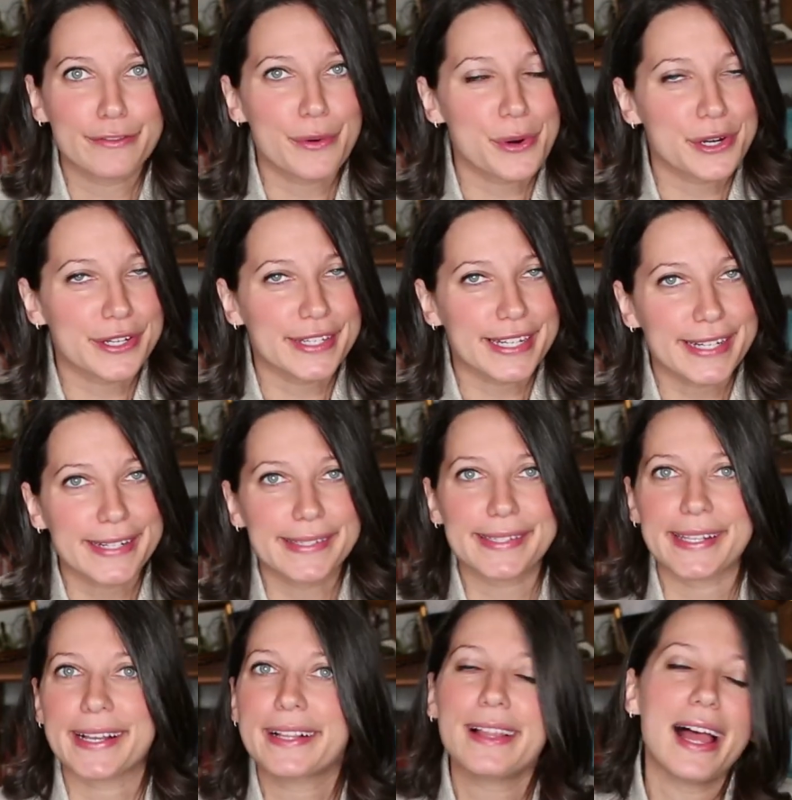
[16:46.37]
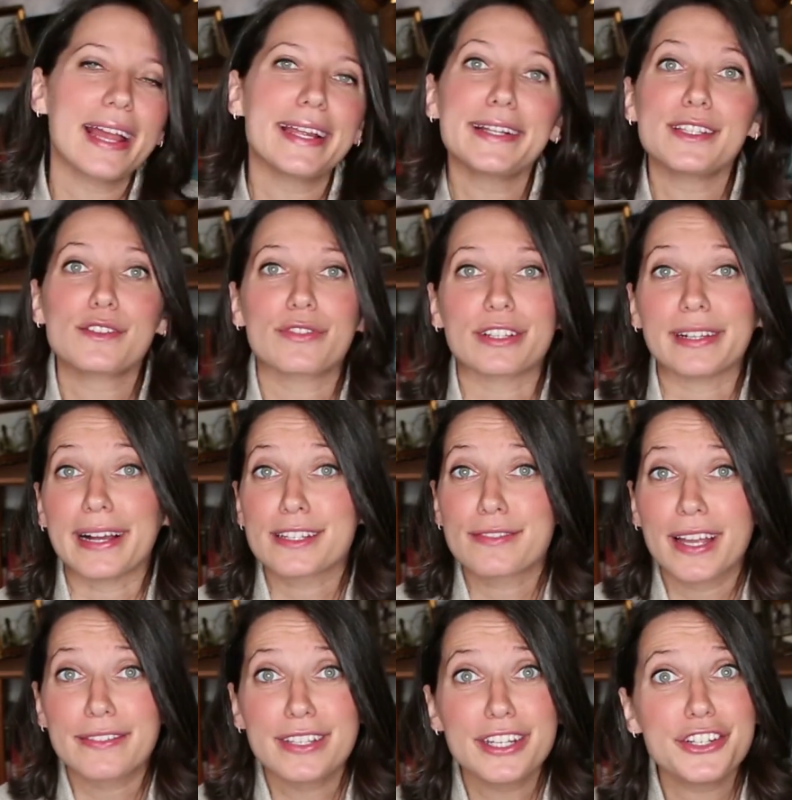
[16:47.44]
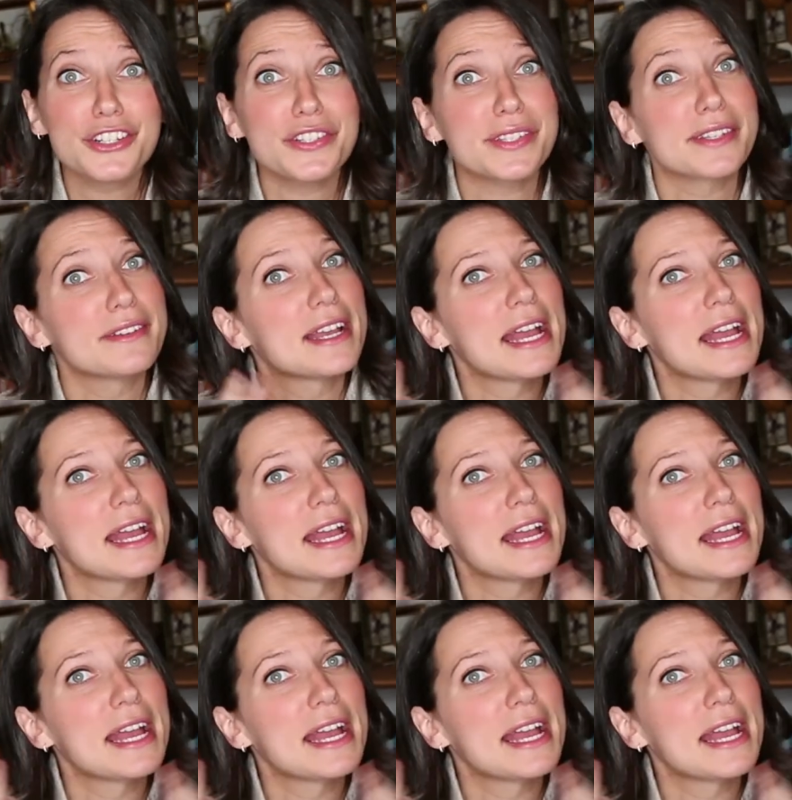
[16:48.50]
for D2C clients for the last 5 years,